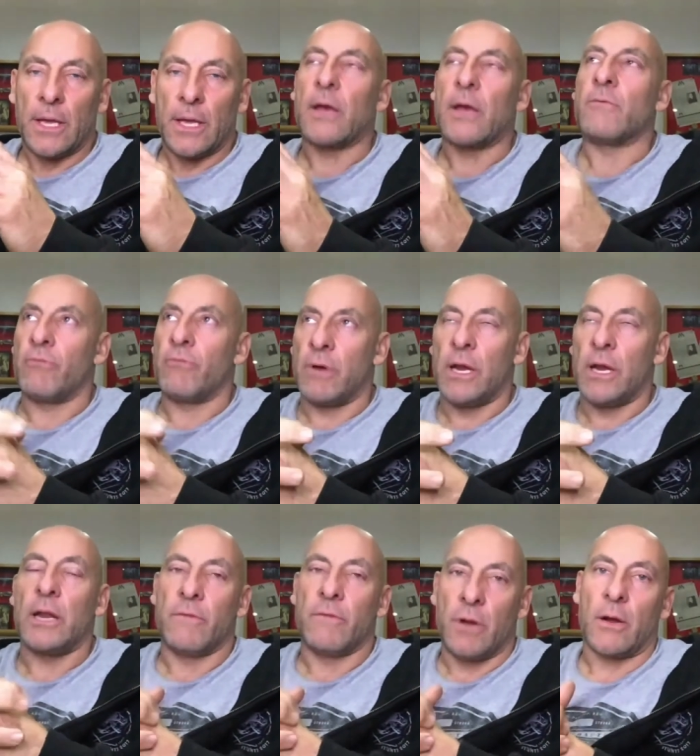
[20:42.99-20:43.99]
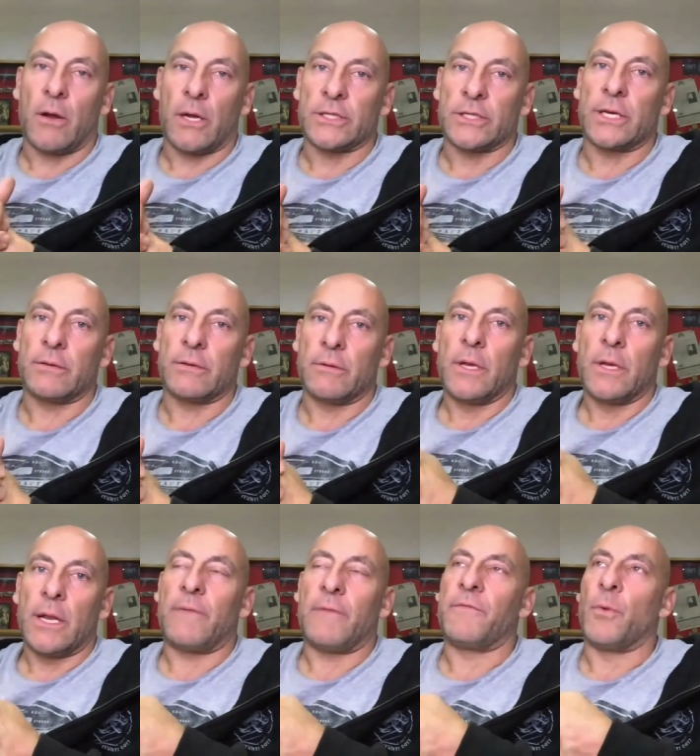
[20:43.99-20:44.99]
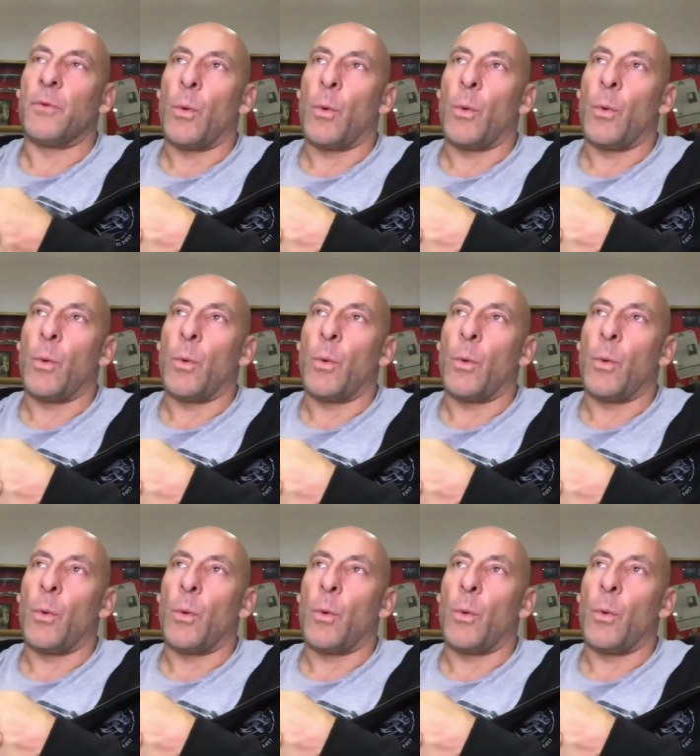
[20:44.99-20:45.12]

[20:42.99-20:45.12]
Yeah, really, really liked it. Loved